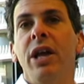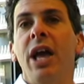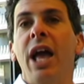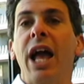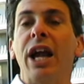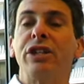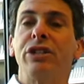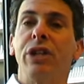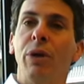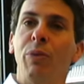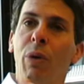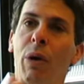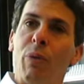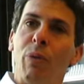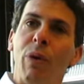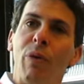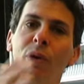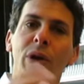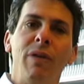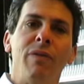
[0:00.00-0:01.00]
And Actually, what,
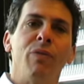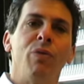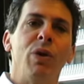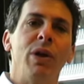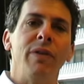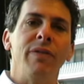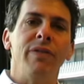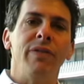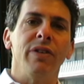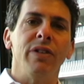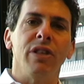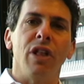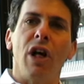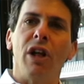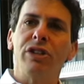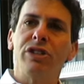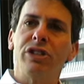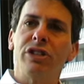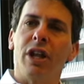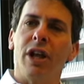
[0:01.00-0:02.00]
we, we've
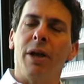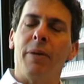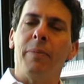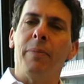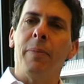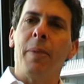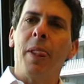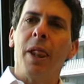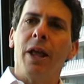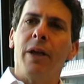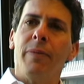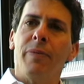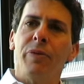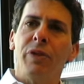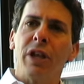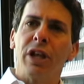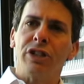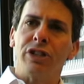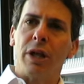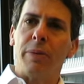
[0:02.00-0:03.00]
launched um,
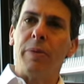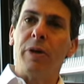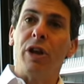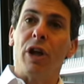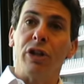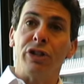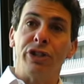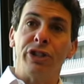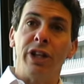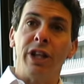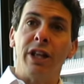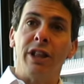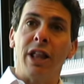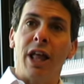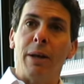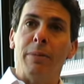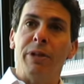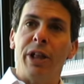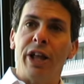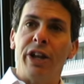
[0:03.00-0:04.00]
something called City
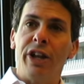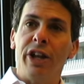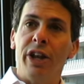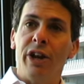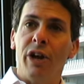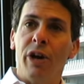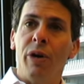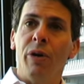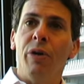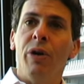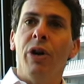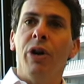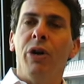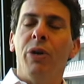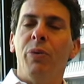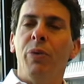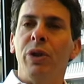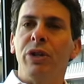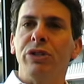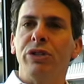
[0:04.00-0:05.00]
Lab Latino,
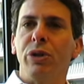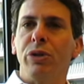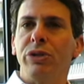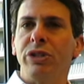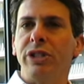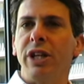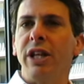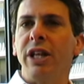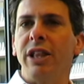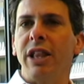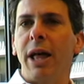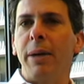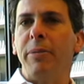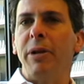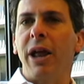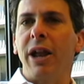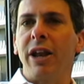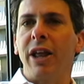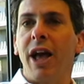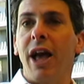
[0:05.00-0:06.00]
which so
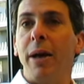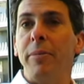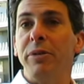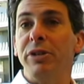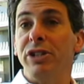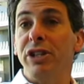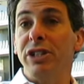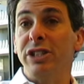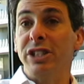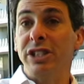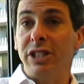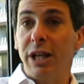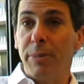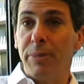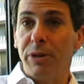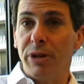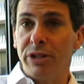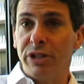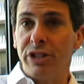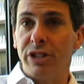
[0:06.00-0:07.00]
CityLab.com is a
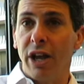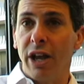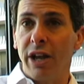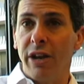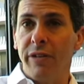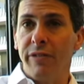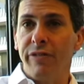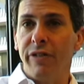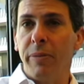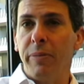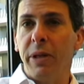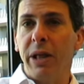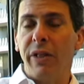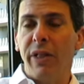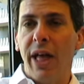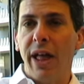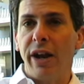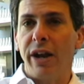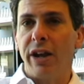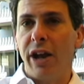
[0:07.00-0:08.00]
separate site from the
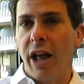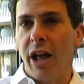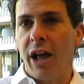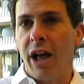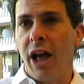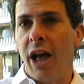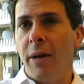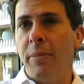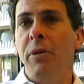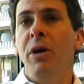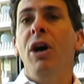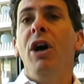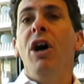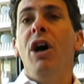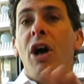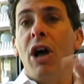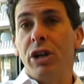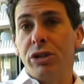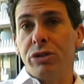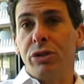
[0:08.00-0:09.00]

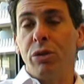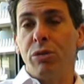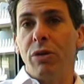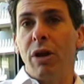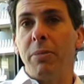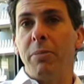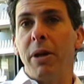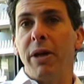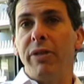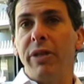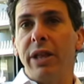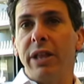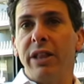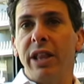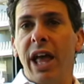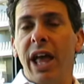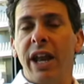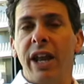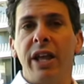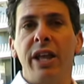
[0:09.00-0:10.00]
Atlantic.com, also run by the
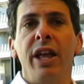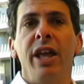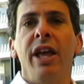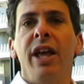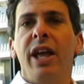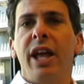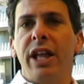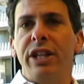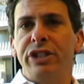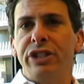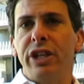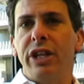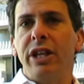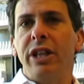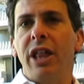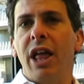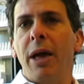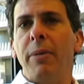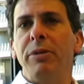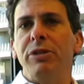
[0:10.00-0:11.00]
Atlantic, and City
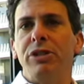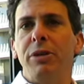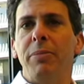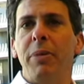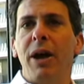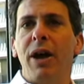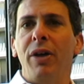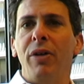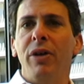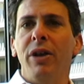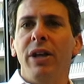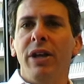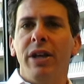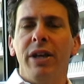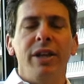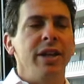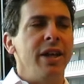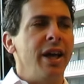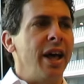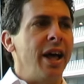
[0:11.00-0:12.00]
Lab is about
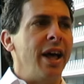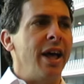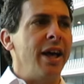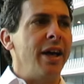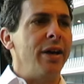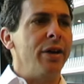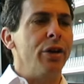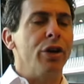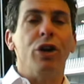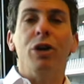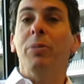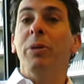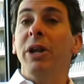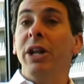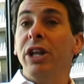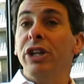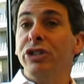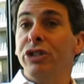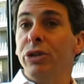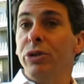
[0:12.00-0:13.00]
uh,
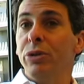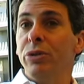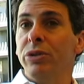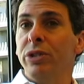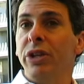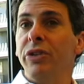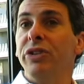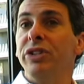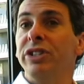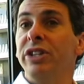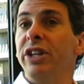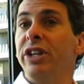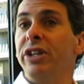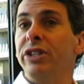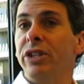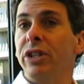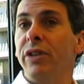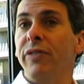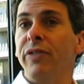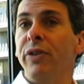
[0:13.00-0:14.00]
urban issues and
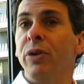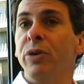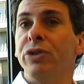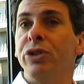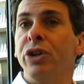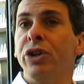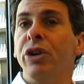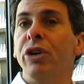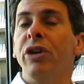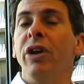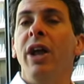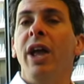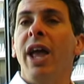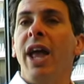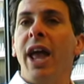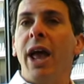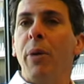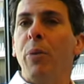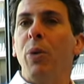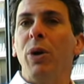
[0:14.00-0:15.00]
cities of the future
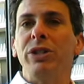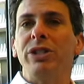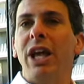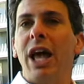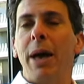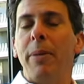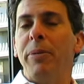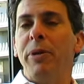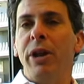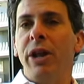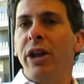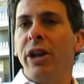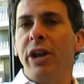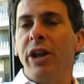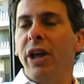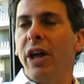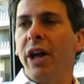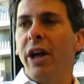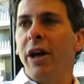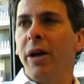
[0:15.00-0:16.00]
and what's
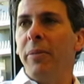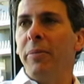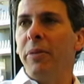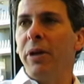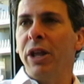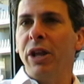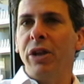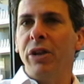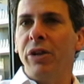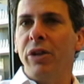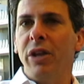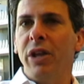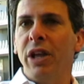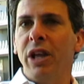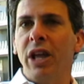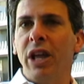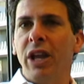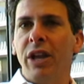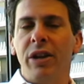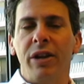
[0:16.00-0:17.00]
happening um, in
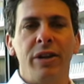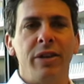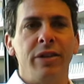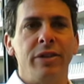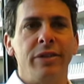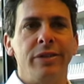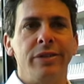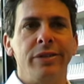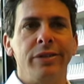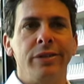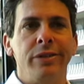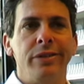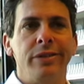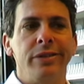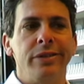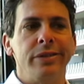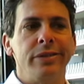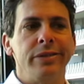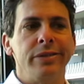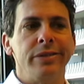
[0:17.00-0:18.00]
in
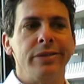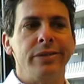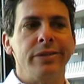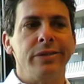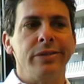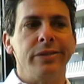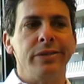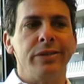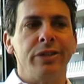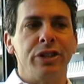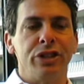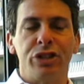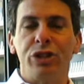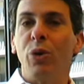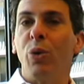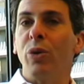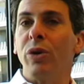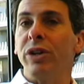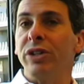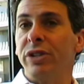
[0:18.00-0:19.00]
uh, the
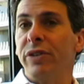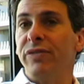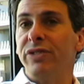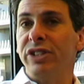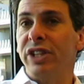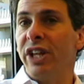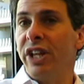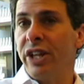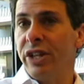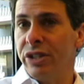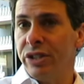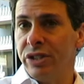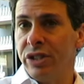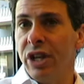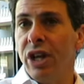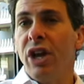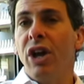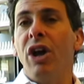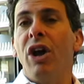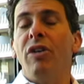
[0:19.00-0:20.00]
stories of cities
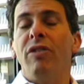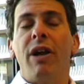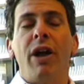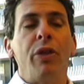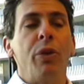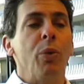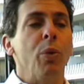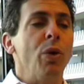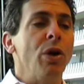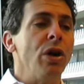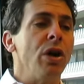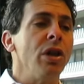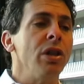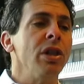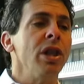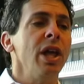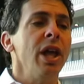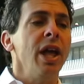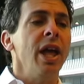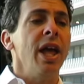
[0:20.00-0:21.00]
mm-hmm. around the
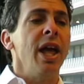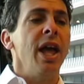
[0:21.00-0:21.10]
world.